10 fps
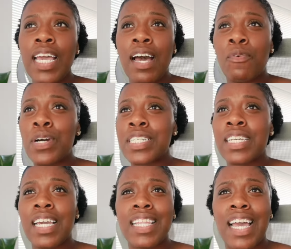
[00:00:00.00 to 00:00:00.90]
I
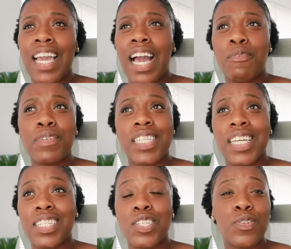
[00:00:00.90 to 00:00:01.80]
wasn't like I was
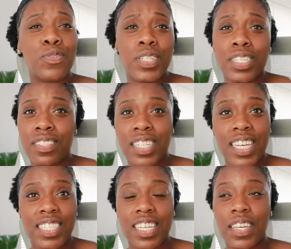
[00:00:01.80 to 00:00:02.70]
like two years
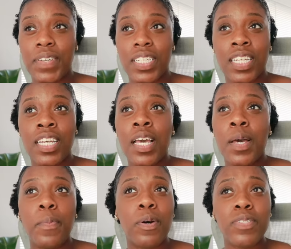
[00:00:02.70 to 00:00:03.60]
late to even
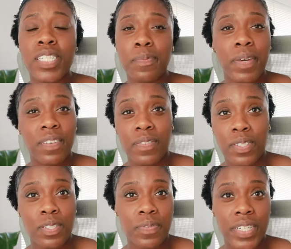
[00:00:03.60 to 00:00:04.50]
posting my
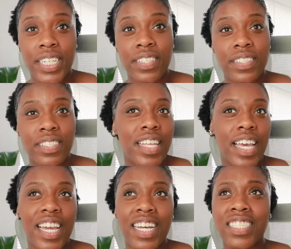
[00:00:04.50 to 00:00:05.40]
first reel.
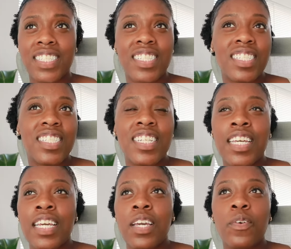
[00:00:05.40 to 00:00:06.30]
Like I just,
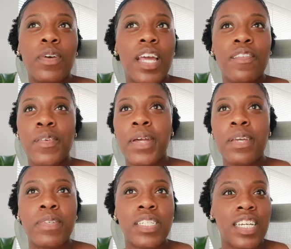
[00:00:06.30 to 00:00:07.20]
when
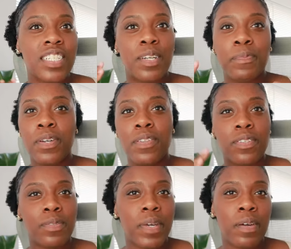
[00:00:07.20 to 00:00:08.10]
everybody was like jumping on
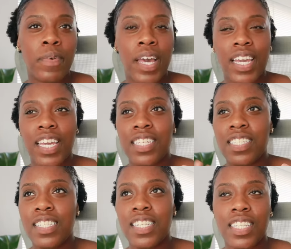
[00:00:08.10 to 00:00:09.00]
those
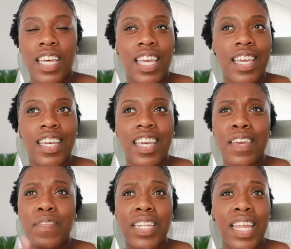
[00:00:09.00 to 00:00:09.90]
bandwagons and like
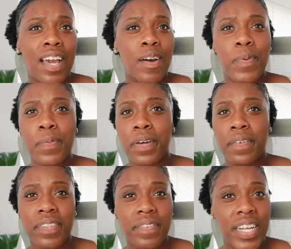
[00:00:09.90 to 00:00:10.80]
even now people
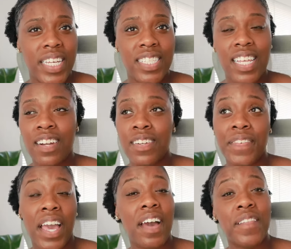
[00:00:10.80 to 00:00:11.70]
have threads. I don't
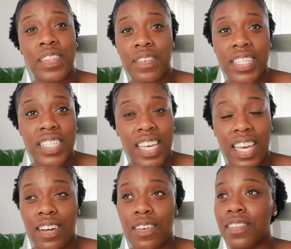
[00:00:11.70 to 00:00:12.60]
even have a threads
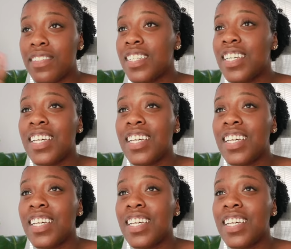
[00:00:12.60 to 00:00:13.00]
account